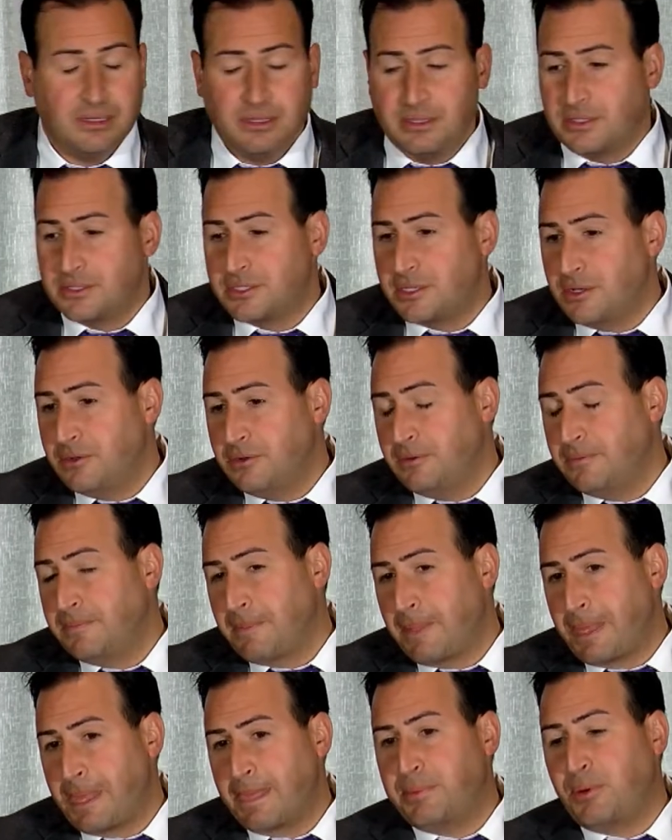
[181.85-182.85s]
So
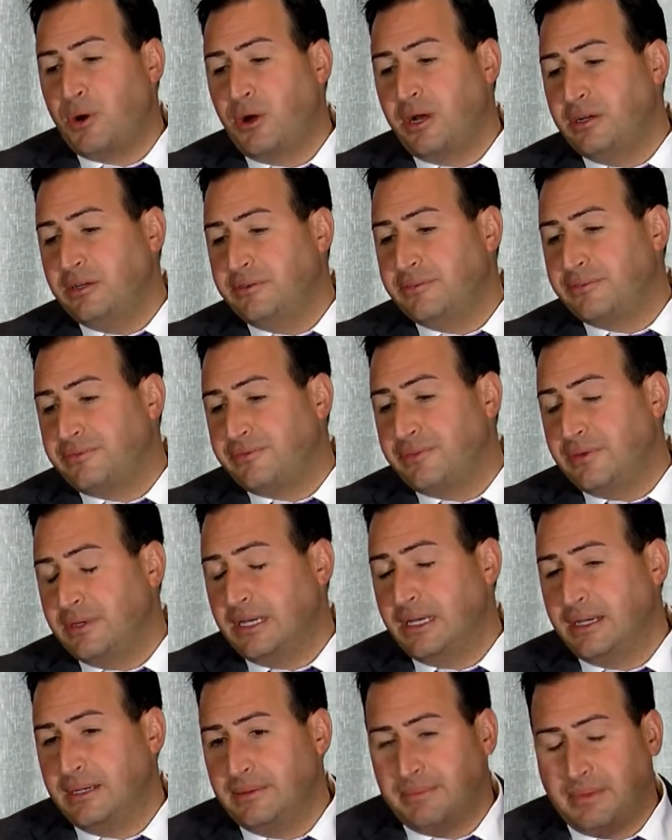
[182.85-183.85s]
part of
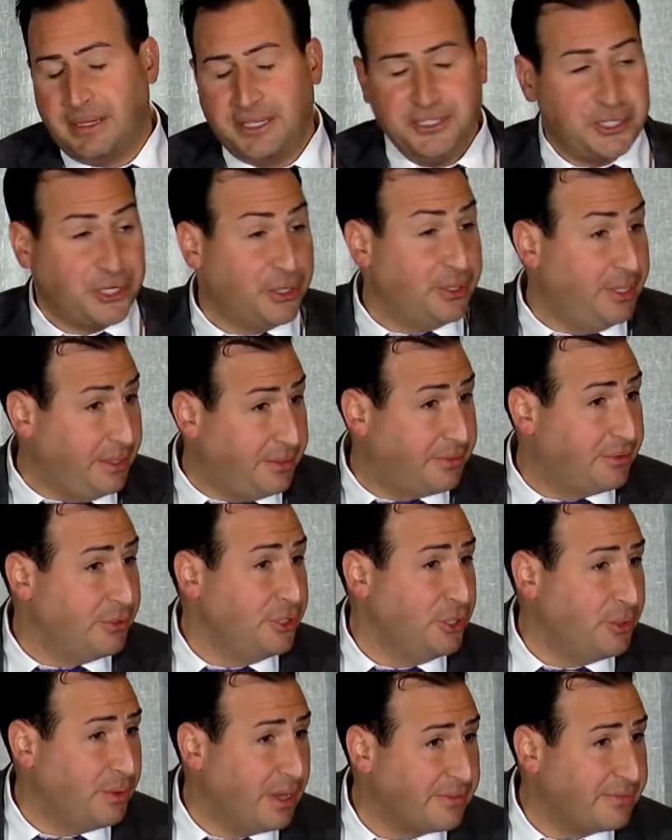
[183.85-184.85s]
my journey through
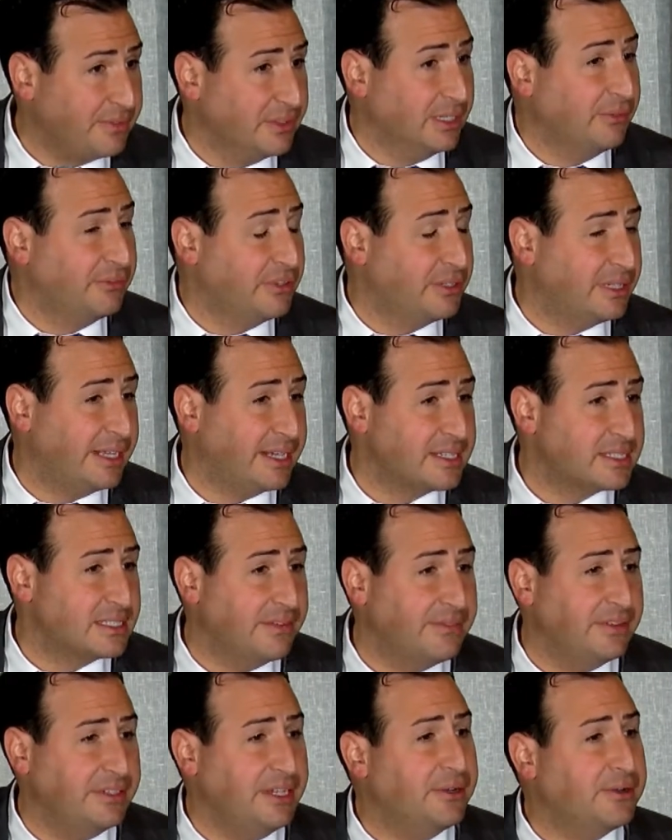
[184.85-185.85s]
UF over the last
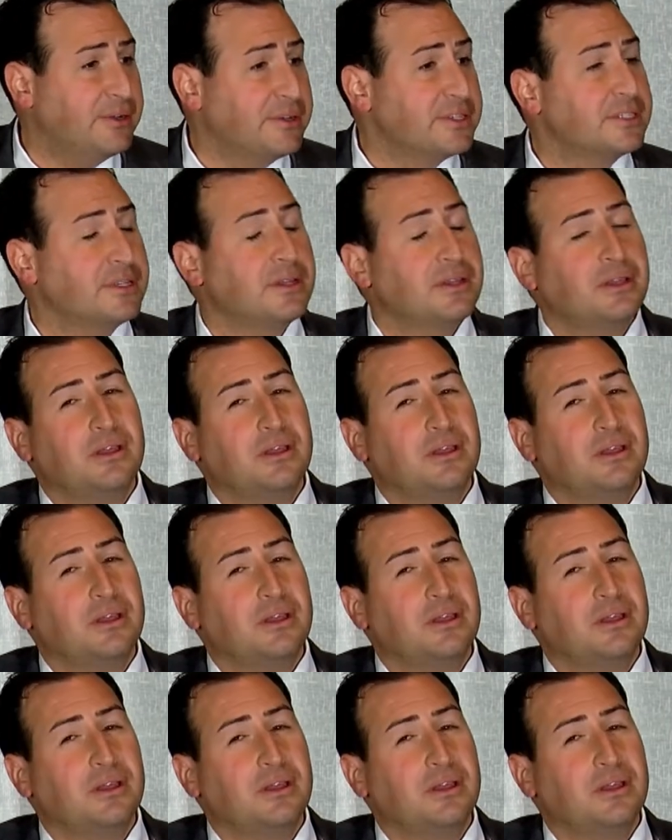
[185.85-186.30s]
7 years